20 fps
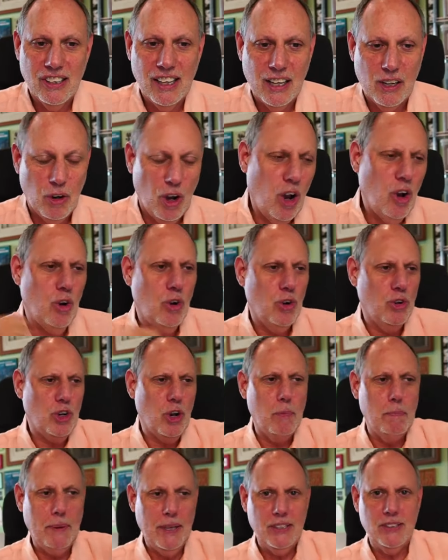You're like, "Oh,
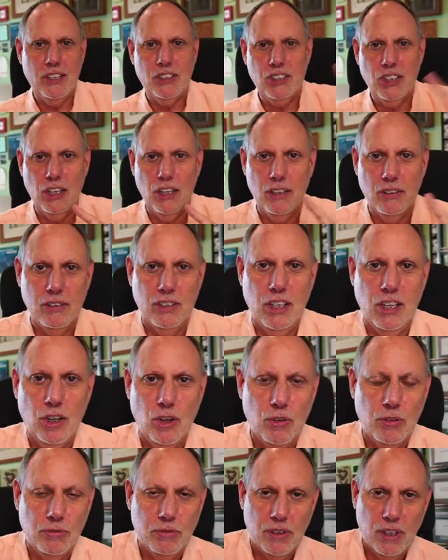don't be such a you
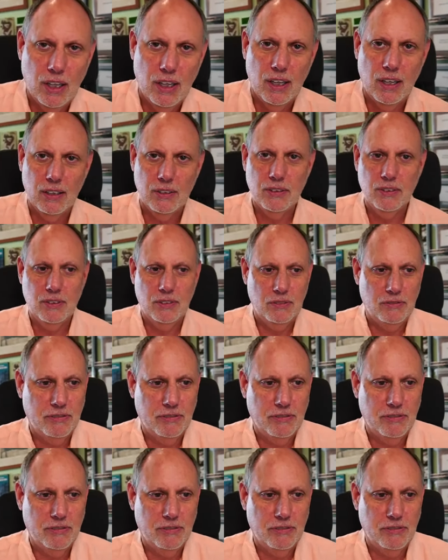know uh,